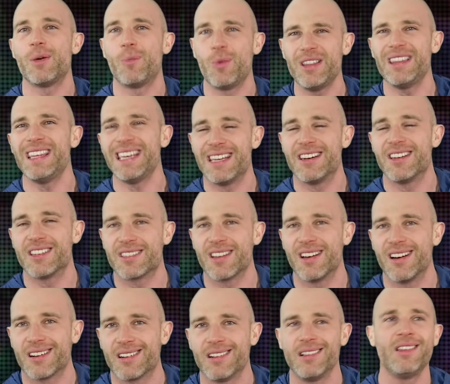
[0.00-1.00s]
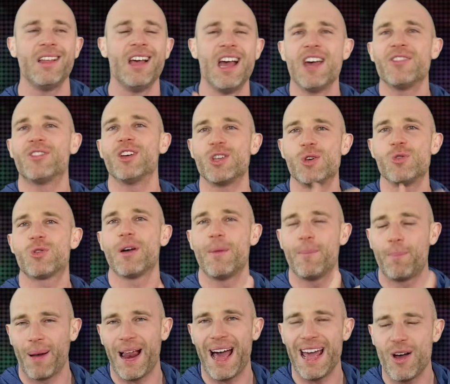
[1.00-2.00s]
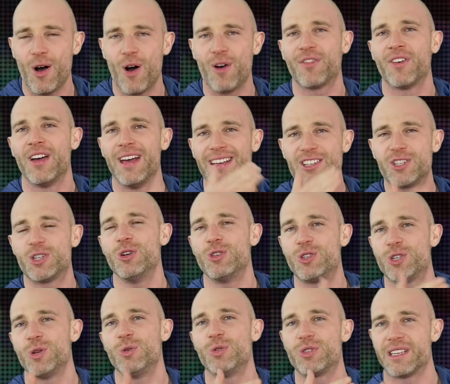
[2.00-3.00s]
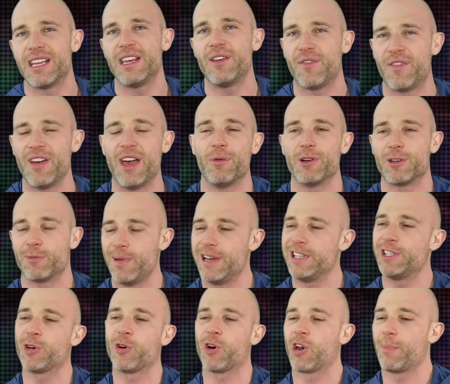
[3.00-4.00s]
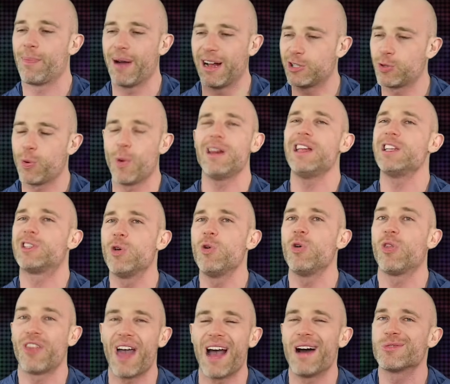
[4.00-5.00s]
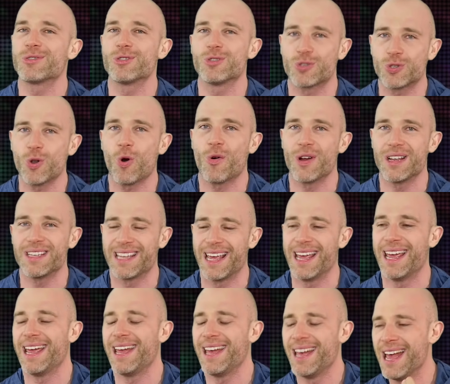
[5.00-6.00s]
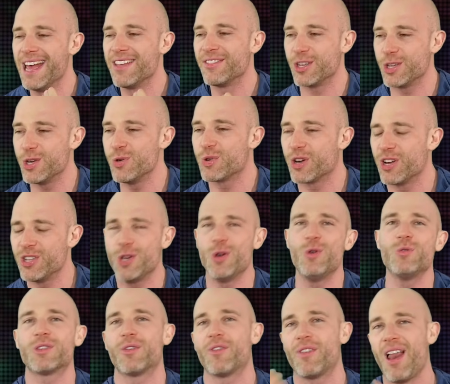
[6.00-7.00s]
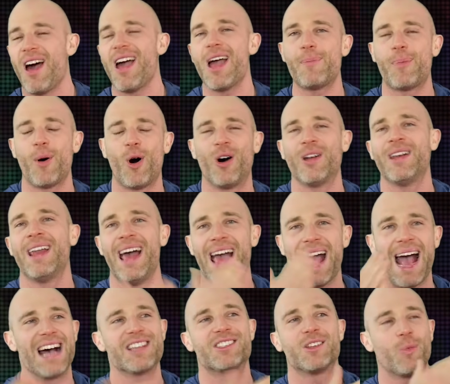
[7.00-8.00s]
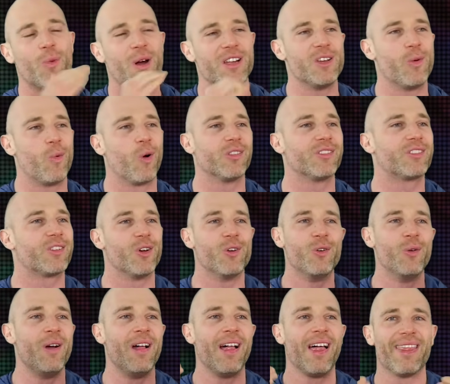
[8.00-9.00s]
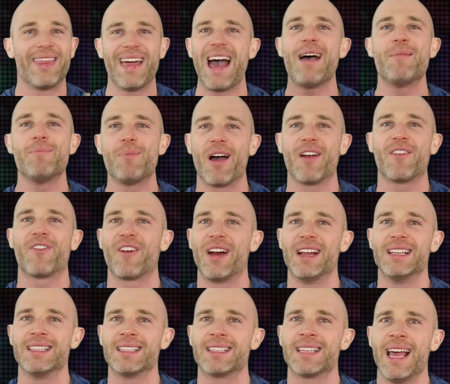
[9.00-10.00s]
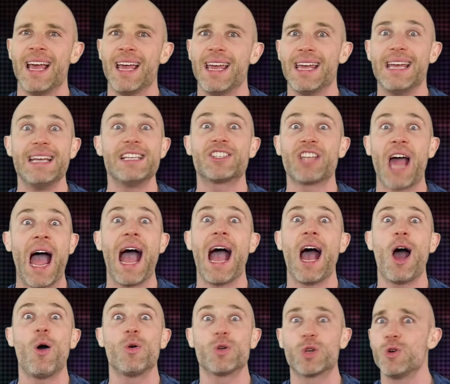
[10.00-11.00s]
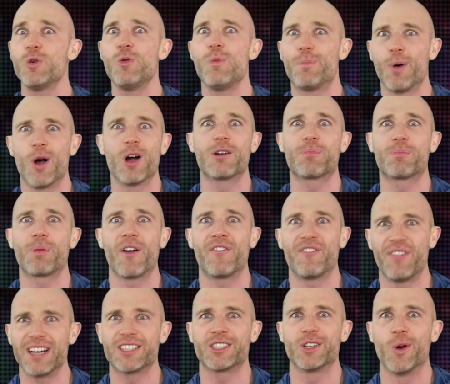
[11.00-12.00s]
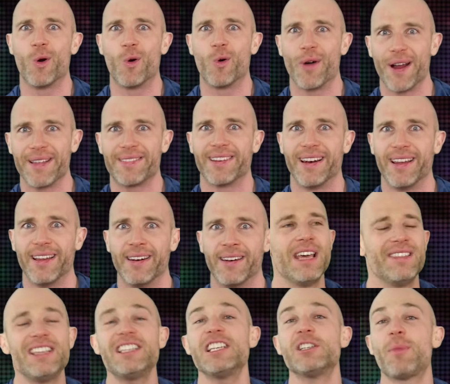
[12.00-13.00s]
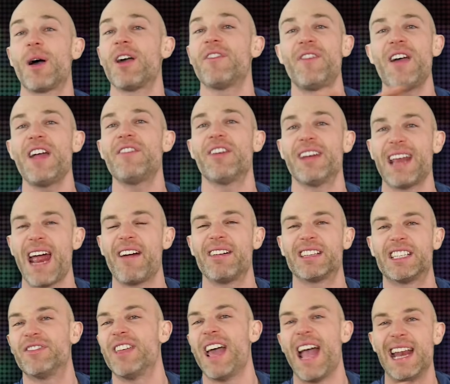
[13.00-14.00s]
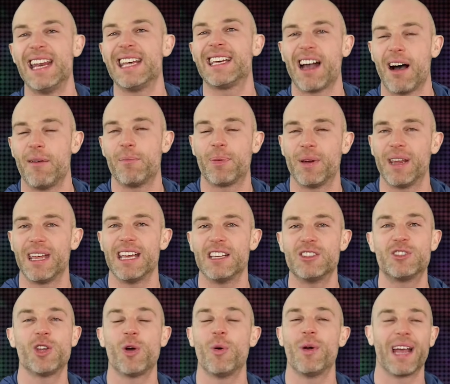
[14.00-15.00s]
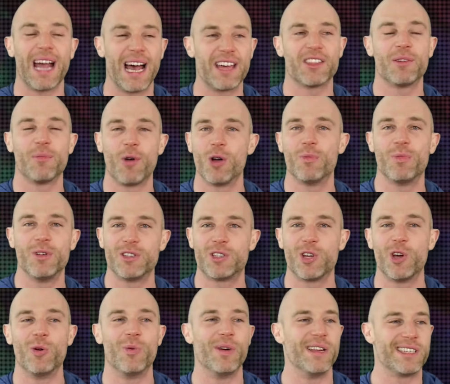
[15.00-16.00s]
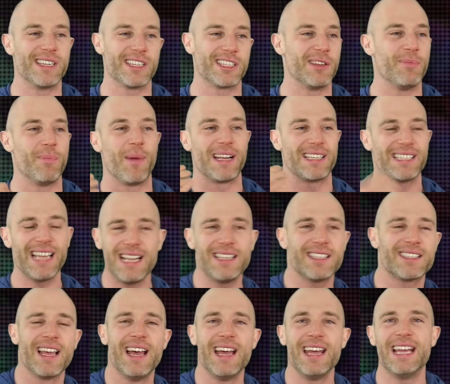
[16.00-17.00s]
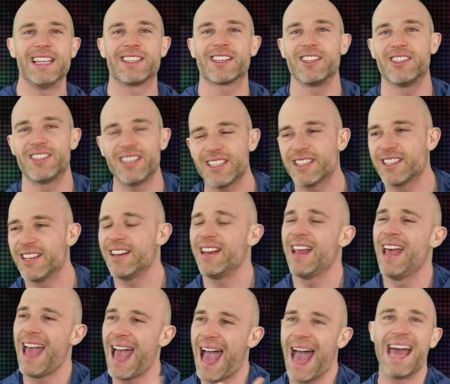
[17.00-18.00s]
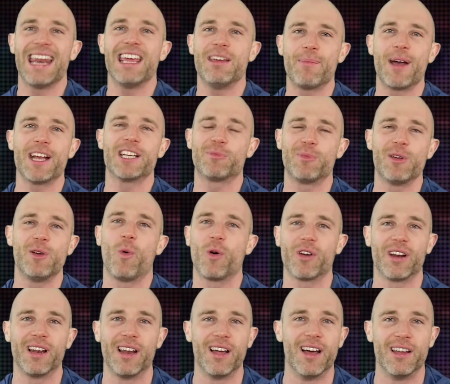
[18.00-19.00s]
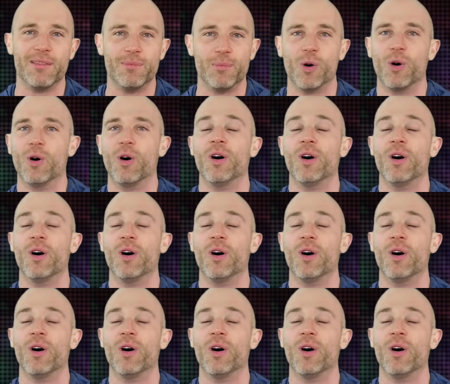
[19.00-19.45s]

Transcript: with the Inner Circle that you can play off should you see fit, which means you've got about 22,000 stories here that you can use and rely upon as and when you want to. That, my friends, is how you book professional wrestling. This is my favorite narrative that any company is doing at the moment too. It makes sense, it's consistent, and it makes me wanna learn more.